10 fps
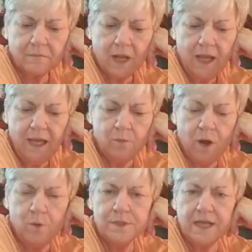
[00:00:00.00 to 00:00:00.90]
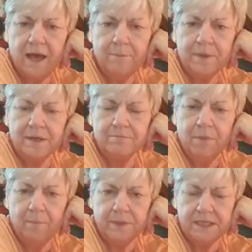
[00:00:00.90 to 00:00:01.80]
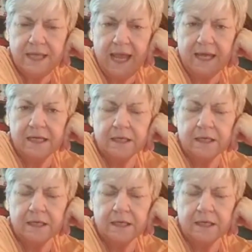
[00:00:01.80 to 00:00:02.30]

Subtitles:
he rose up and bumped his head.